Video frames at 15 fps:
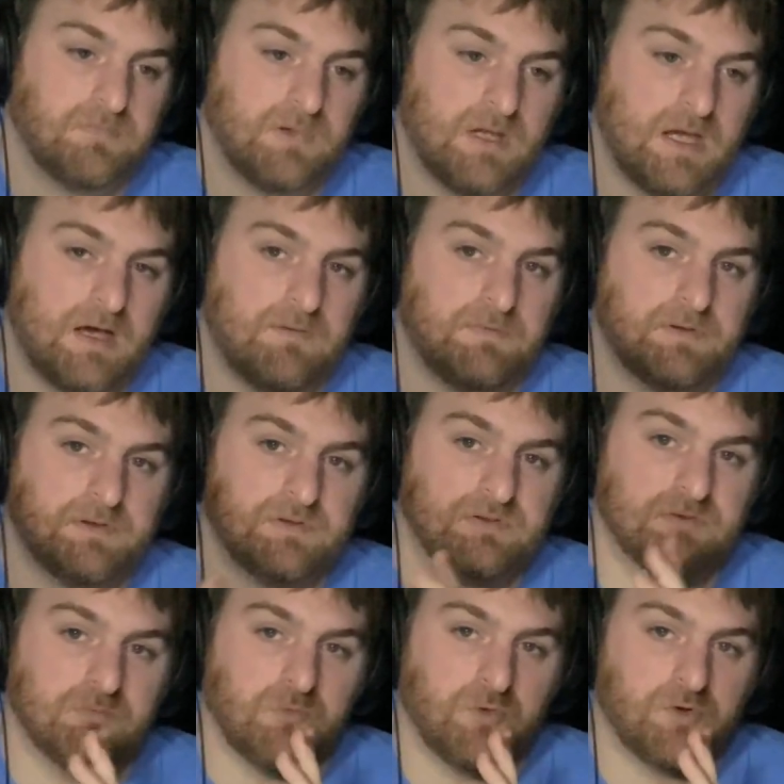having
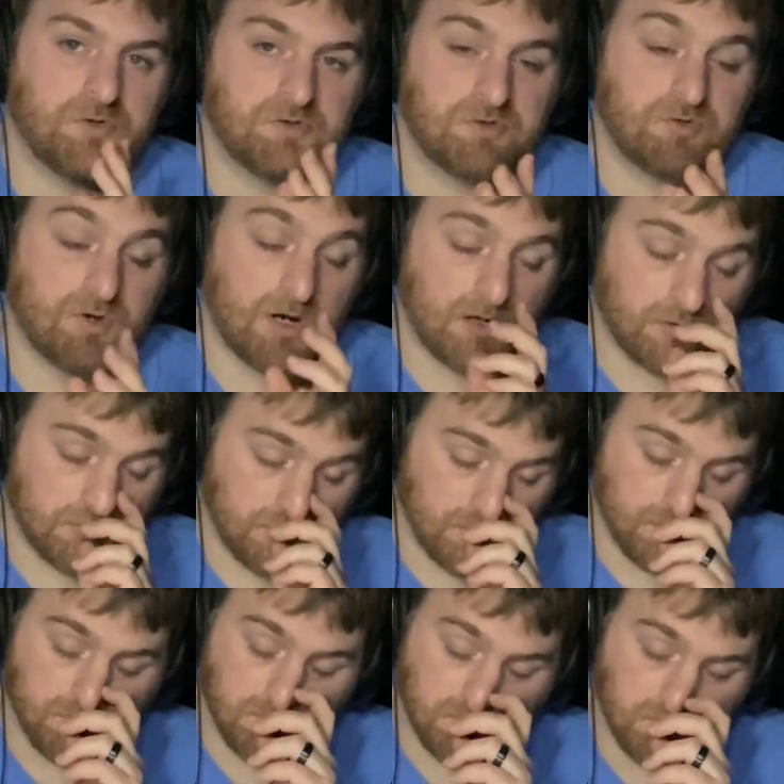some more
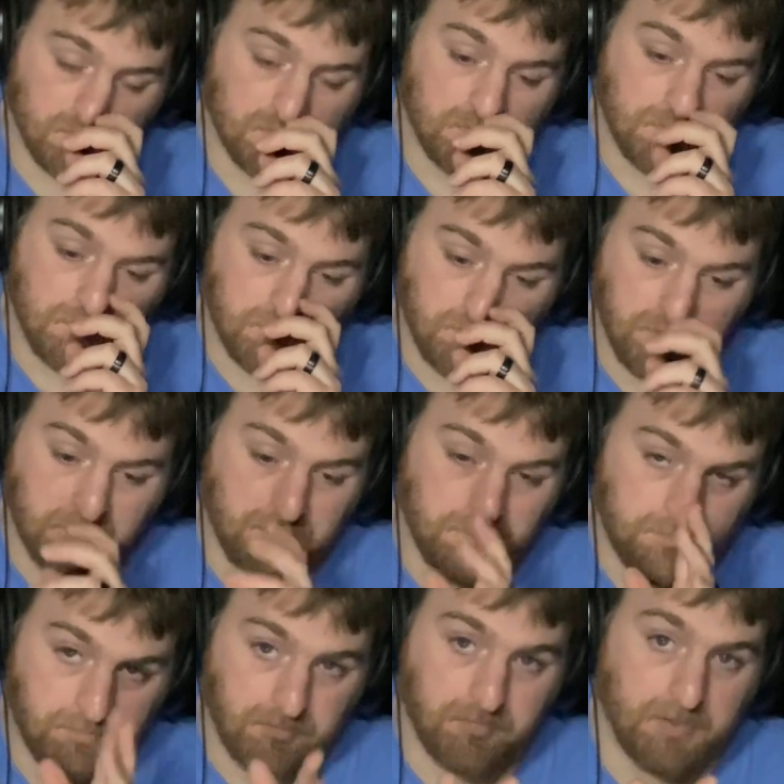structure.
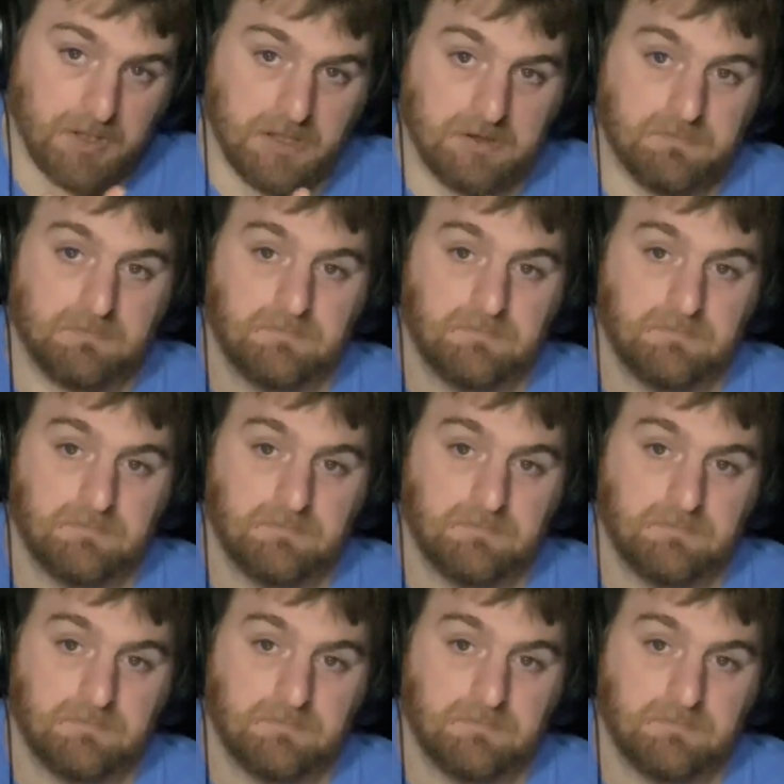But